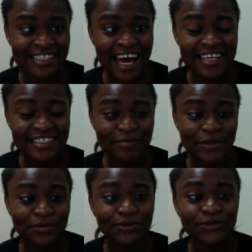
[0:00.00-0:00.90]
Guys are
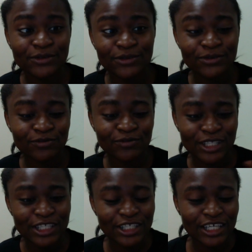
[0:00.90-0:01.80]
people who don't
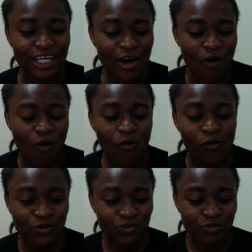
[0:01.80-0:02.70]
really
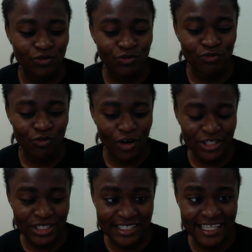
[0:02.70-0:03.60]
hold
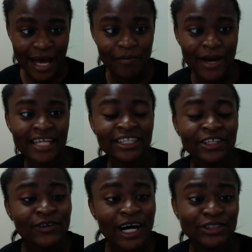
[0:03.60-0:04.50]
grudges that bad. They
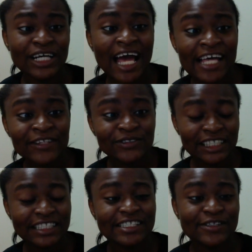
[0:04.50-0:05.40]
know how to handle
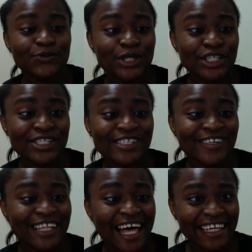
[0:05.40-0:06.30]
their situations
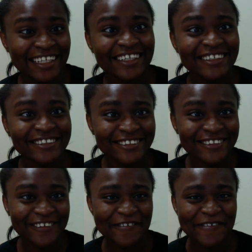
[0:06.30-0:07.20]
unlike girls.
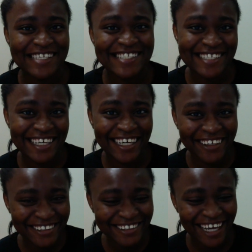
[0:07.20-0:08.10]
No offense to girls